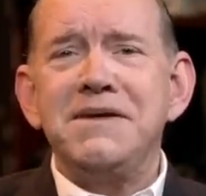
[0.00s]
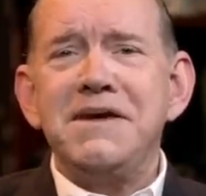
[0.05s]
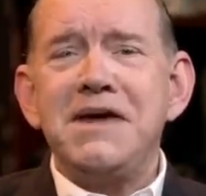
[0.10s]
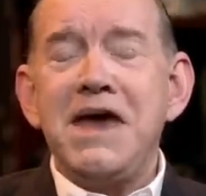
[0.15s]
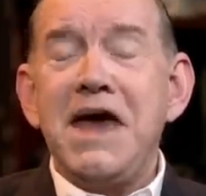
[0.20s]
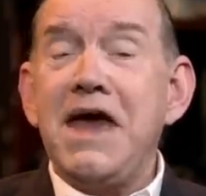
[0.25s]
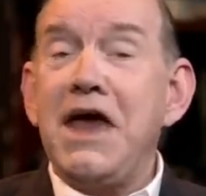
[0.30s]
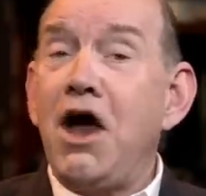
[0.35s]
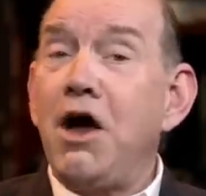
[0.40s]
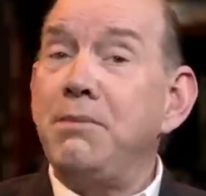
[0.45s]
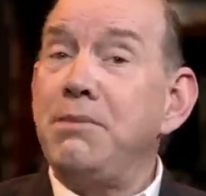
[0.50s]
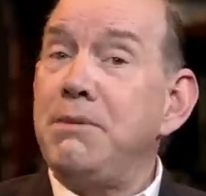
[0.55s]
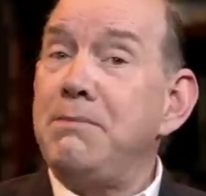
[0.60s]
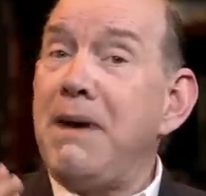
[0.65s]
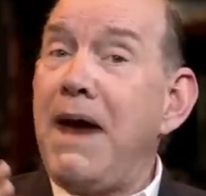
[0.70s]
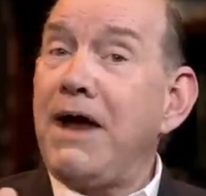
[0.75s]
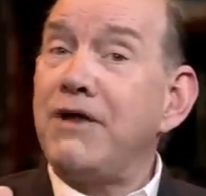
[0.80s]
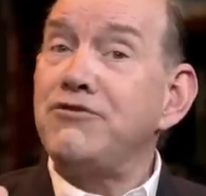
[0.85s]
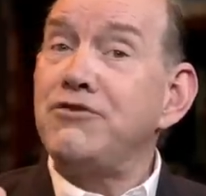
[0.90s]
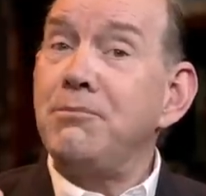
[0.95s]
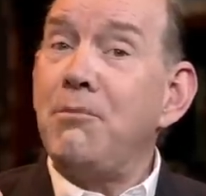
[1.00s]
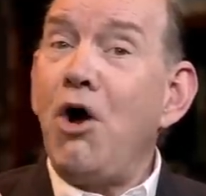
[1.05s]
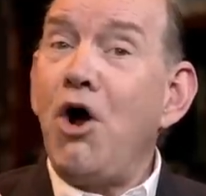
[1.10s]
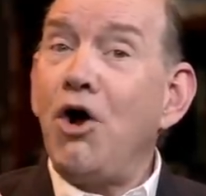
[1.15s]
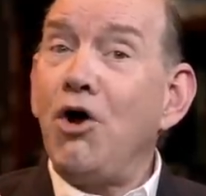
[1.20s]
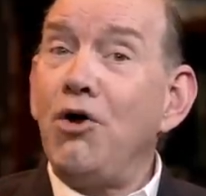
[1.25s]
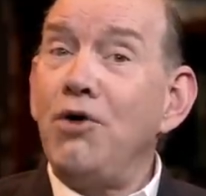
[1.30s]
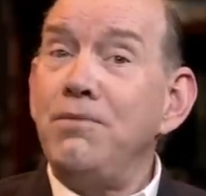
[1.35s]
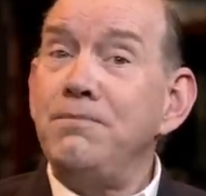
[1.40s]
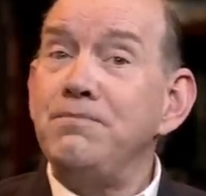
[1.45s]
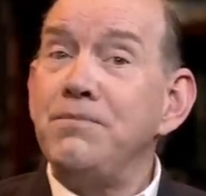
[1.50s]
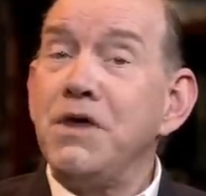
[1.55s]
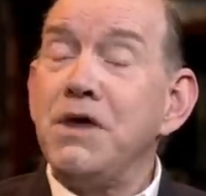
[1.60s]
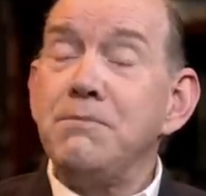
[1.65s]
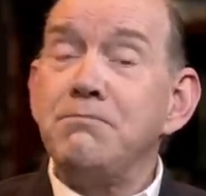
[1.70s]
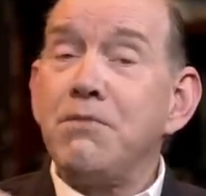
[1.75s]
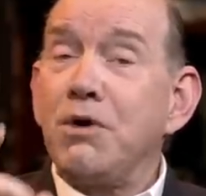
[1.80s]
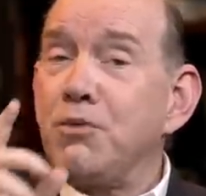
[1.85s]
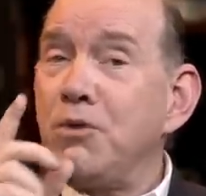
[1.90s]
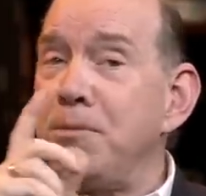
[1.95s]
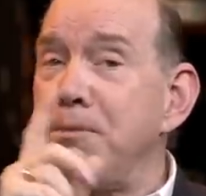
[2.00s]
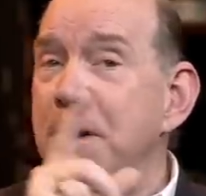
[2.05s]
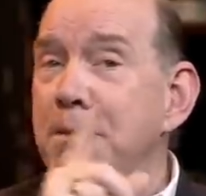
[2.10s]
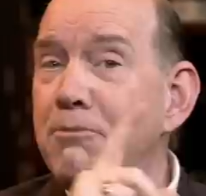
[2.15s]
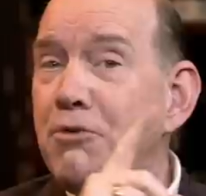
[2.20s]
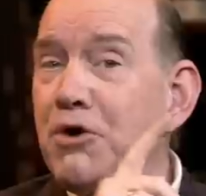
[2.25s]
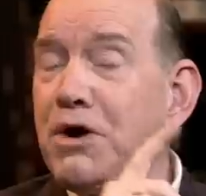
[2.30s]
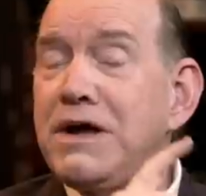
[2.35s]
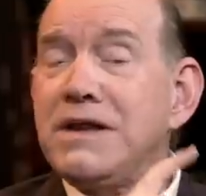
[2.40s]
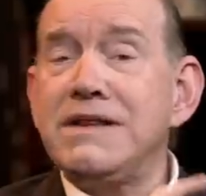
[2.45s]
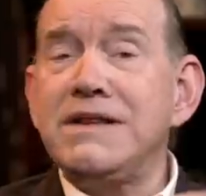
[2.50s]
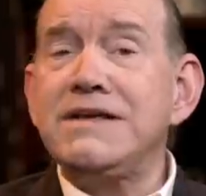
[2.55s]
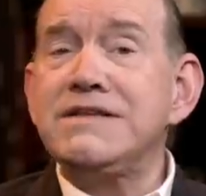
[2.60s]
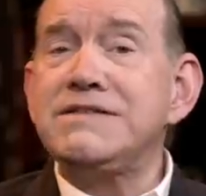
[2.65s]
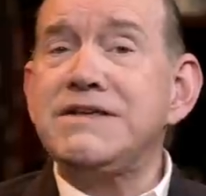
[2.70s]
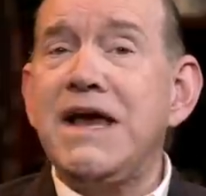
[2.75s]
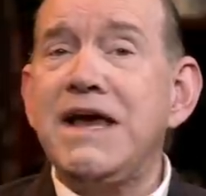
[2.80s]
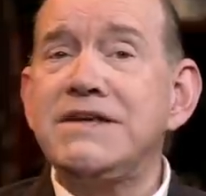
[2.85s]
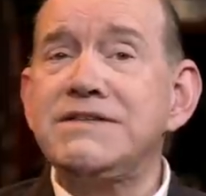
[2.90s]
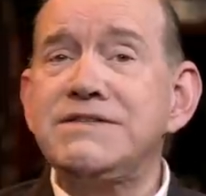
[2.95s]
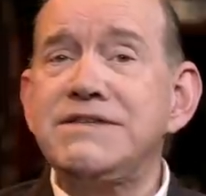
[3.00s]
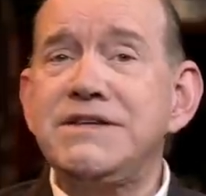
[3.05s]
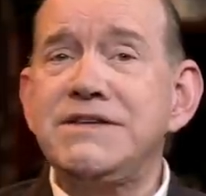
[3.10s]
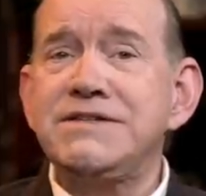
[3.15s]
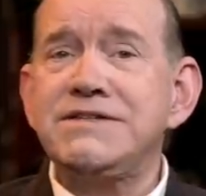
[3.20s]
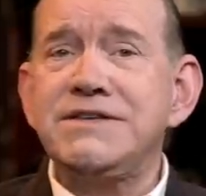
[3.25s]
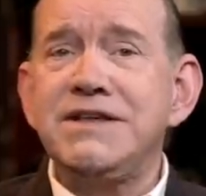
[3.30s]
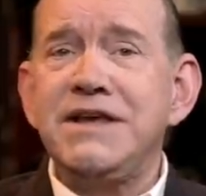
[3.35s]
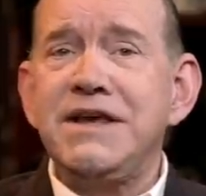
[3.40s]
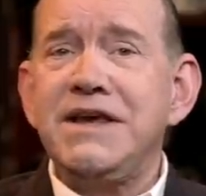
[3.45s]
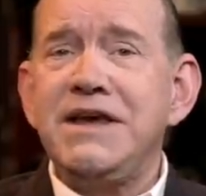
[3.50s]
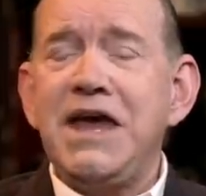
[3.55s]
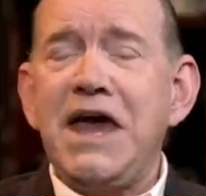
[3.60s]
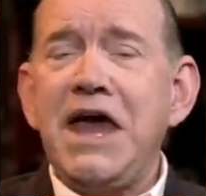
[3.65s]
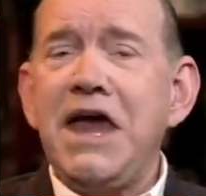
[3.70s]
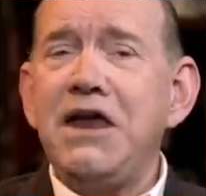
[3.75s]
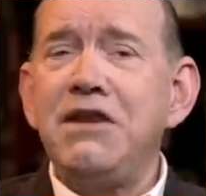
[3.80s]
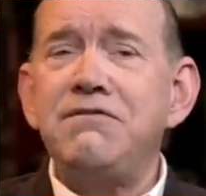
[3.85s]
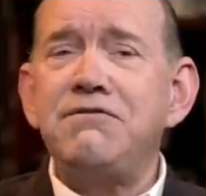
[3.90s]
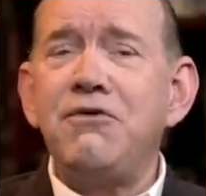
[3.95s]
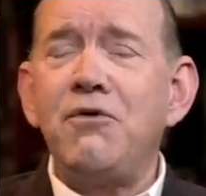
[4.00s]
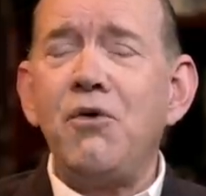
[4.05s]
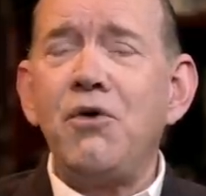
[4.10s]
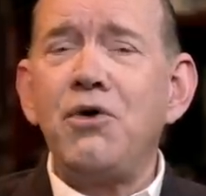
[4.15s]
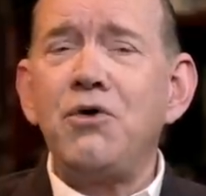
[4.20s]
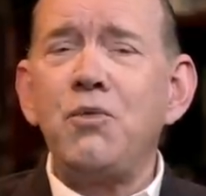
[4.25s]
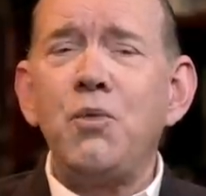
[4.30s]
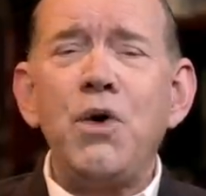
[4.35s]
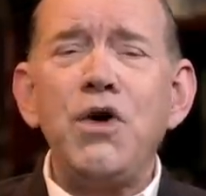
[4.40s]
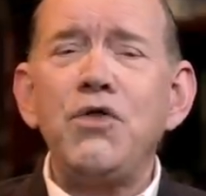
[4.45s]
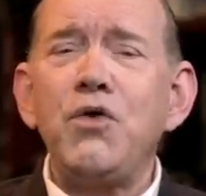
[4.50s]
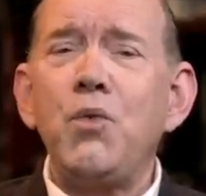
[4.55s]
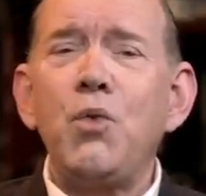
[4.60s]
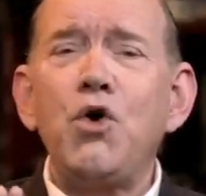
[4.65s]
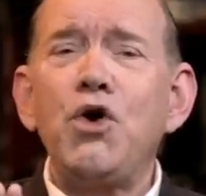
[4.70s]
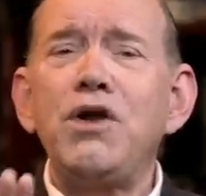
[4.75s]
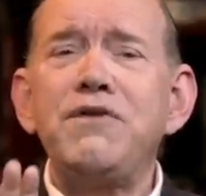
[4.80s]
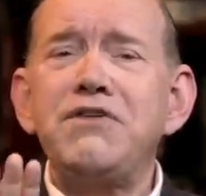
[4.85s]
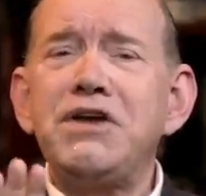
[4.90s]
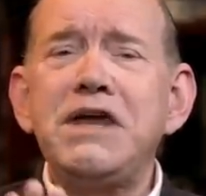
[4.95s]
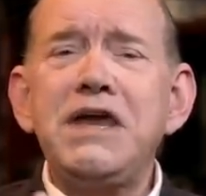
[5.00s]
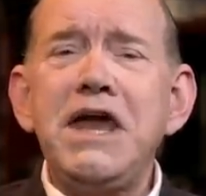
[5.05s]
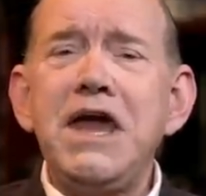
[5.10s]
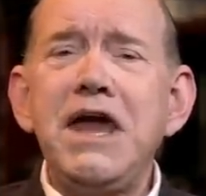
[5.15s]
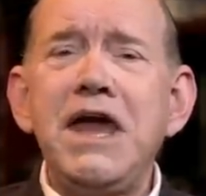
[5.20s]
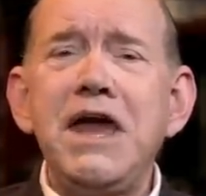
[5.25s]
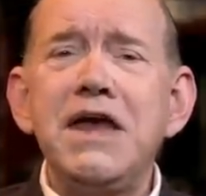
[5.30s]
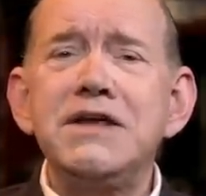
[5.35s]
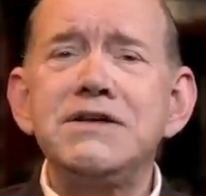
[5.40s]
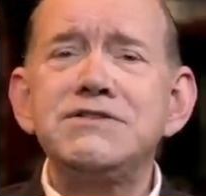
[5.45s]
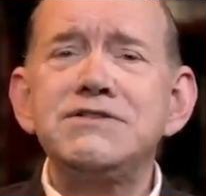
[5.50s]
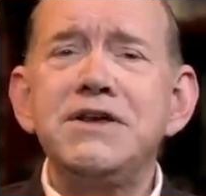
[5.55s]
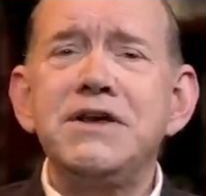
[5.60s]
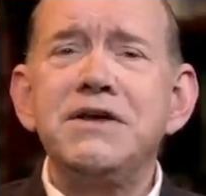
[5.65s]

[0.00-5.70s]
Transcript: Hey, I'll be back tomorrow, but remember Ecclesiastes 8 4. Where the word of a king is,